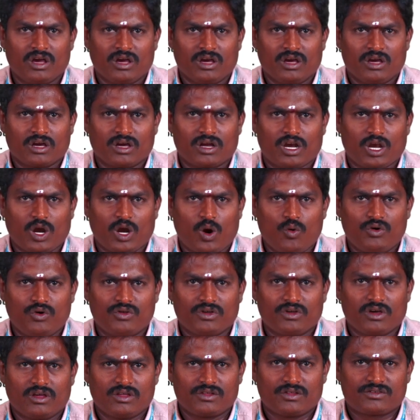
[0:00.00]
cloud
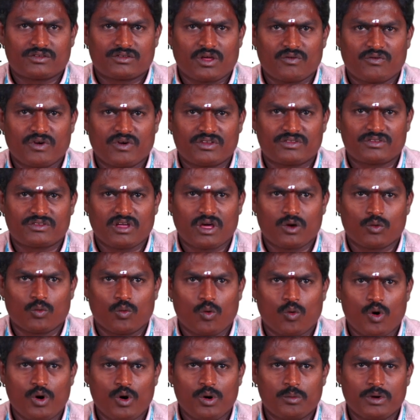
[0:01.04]
servers are
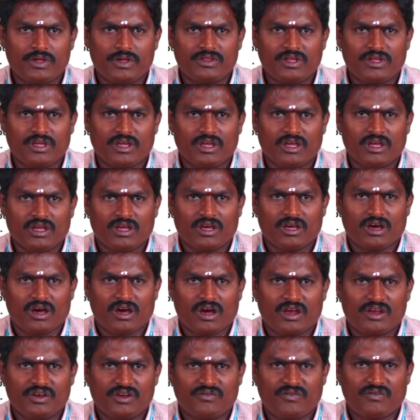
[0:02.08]
owned by the
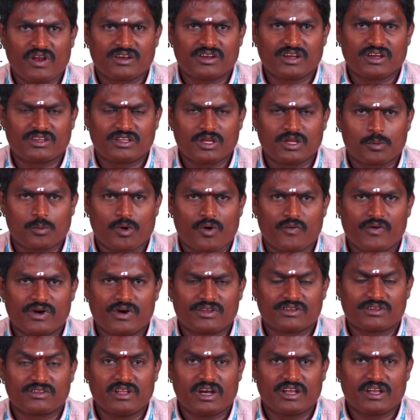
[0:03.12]
infrastructure providers,
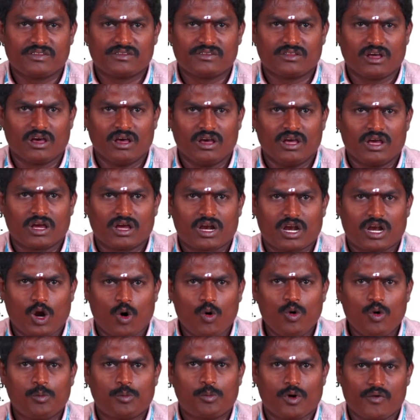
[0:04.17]
that is cloud
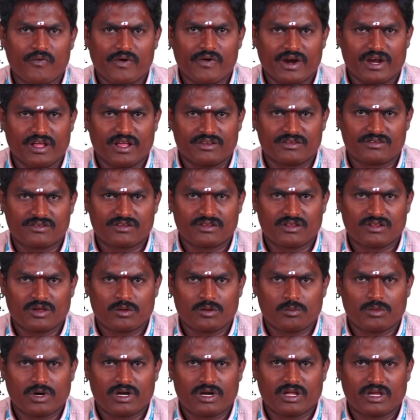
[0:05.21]
providers.
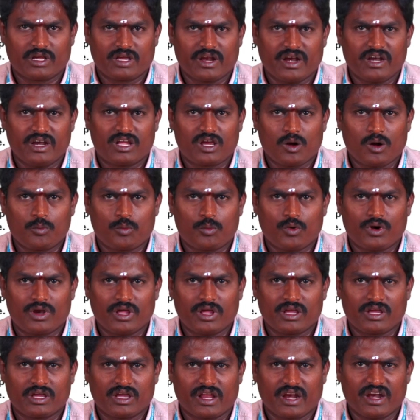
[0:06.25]
But grid computing,
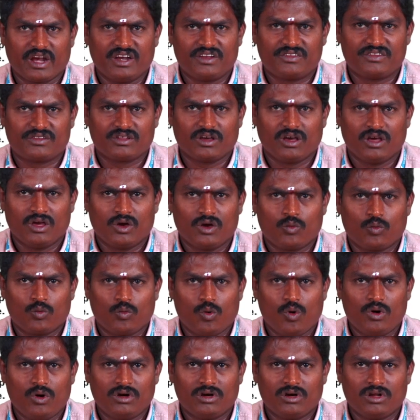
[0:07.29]
grids are
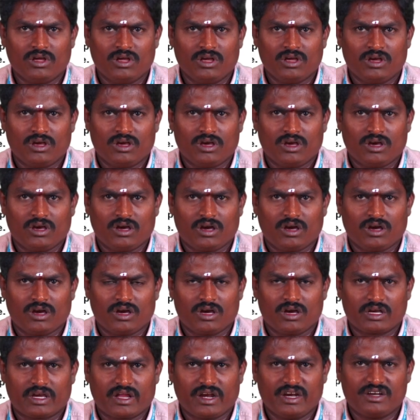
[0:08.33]
owned
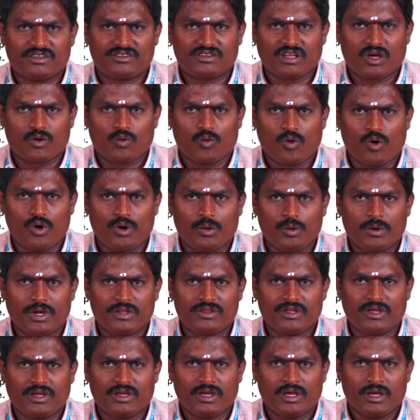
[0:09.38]
by
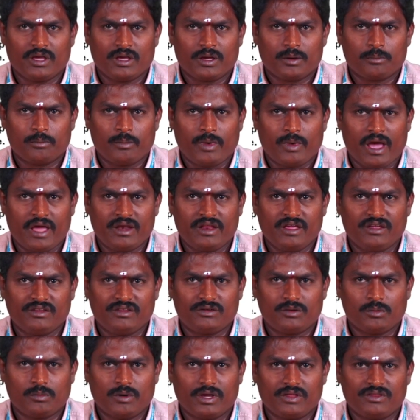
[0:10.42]
the managed
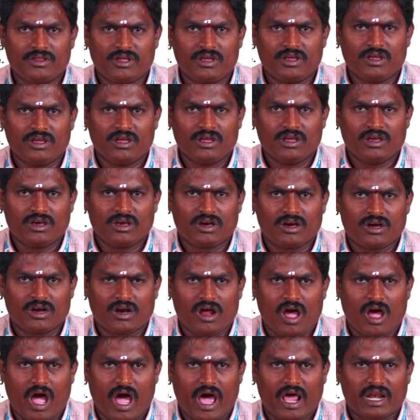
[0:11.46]
by the
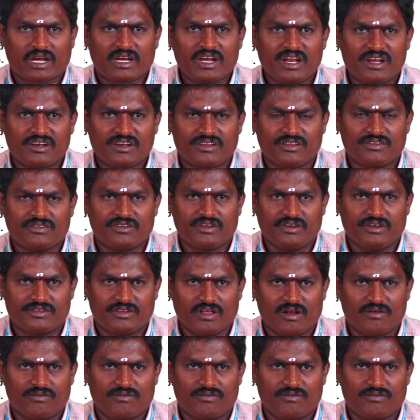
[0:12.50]
organizations itself.